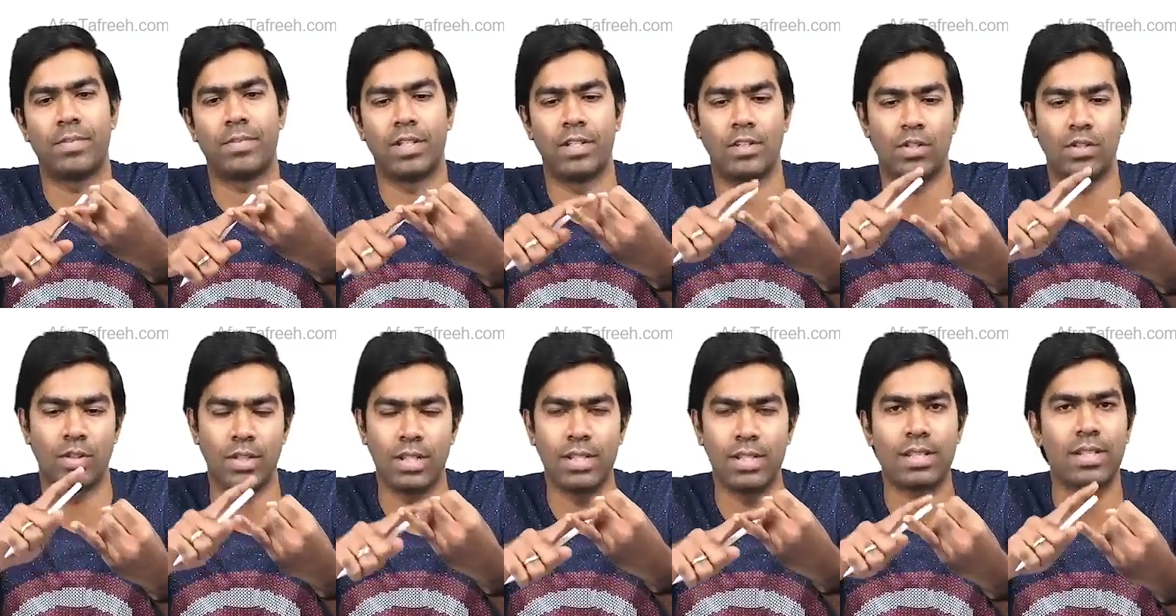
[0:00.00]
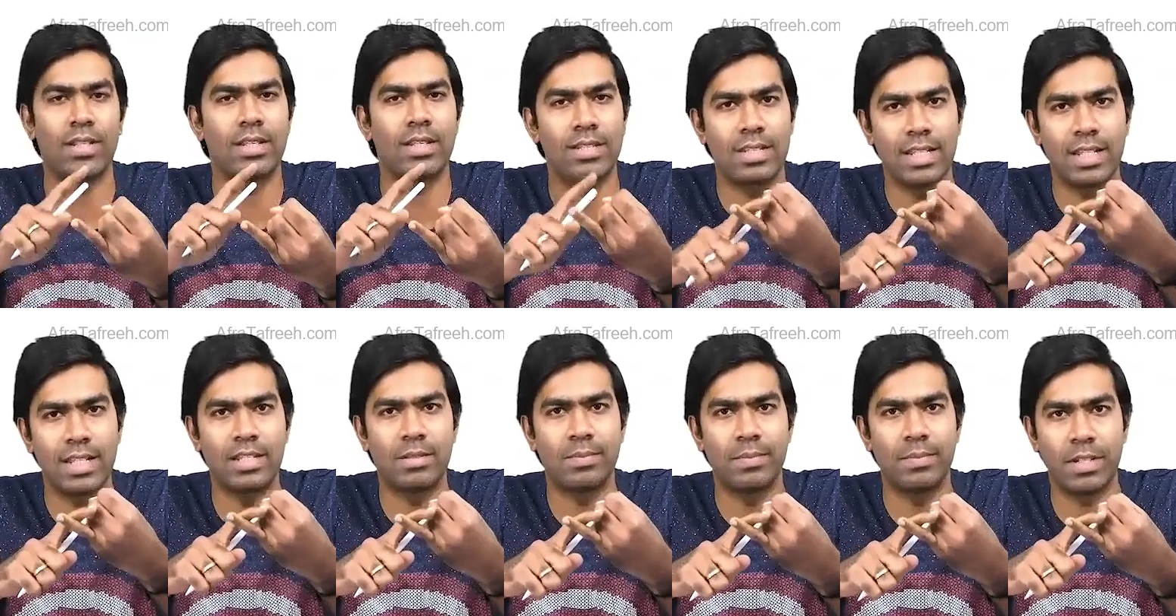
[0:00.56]
So these are the
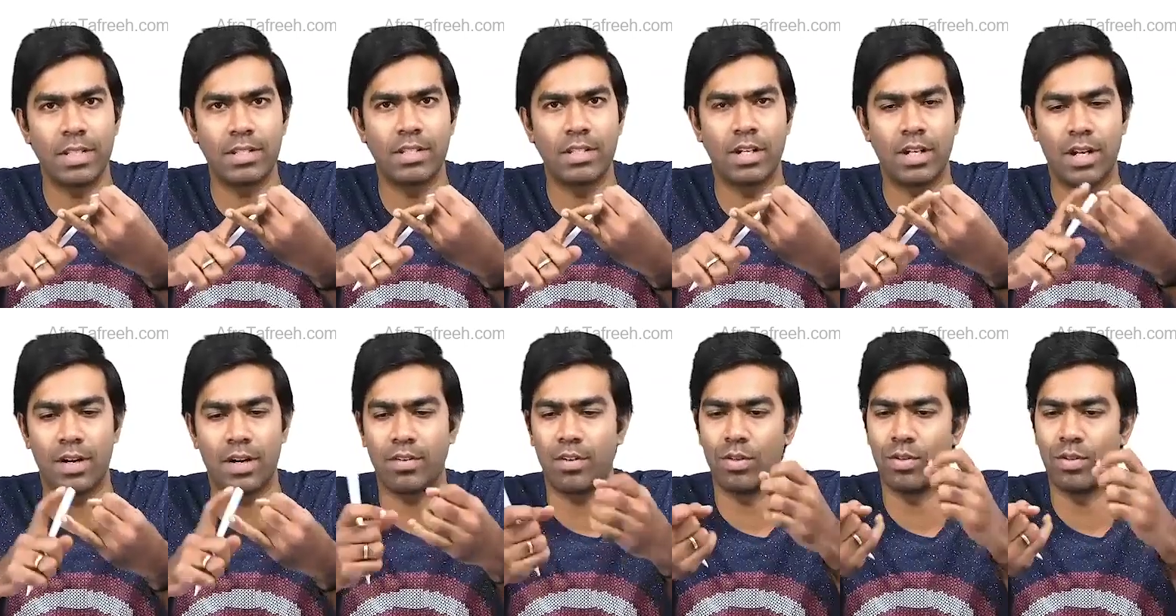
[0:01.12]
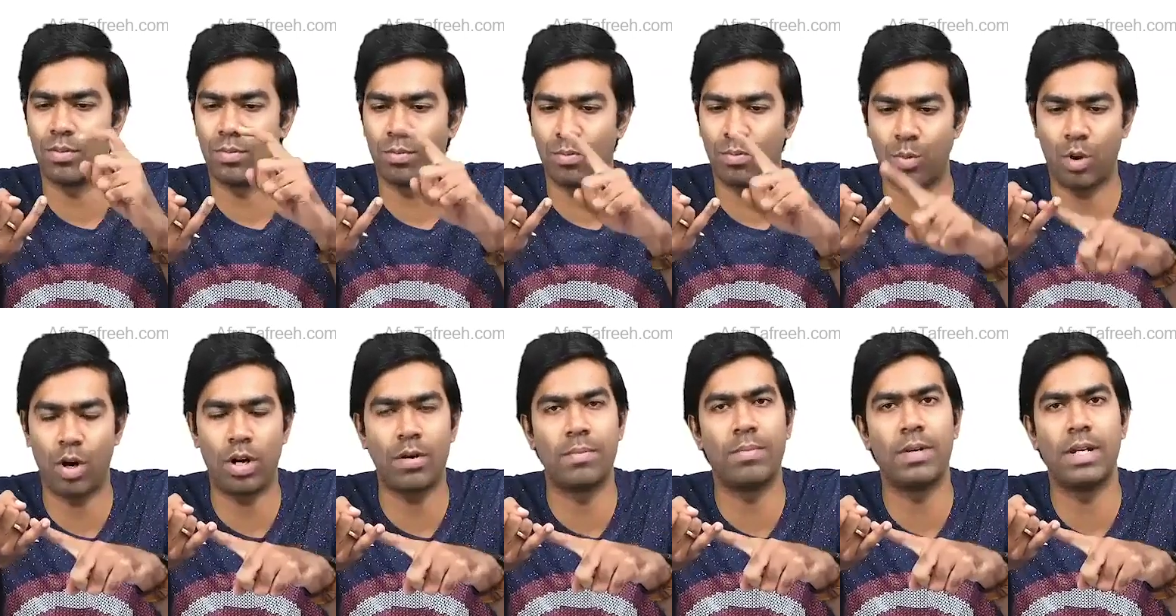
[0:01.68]
6 P's that you have to know:
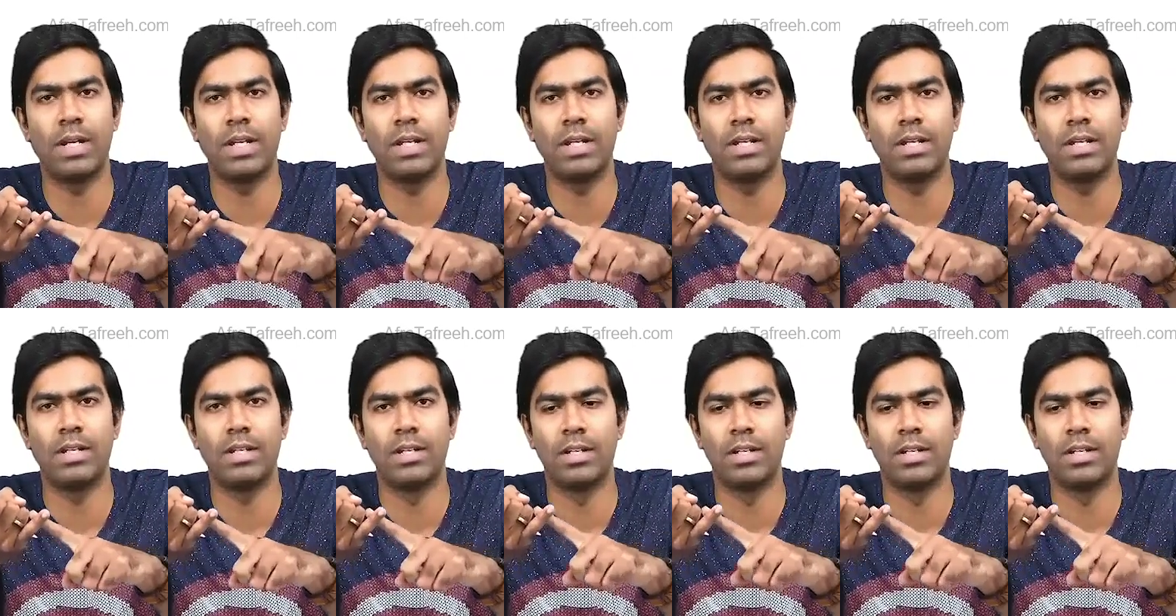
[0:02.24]
pot belly,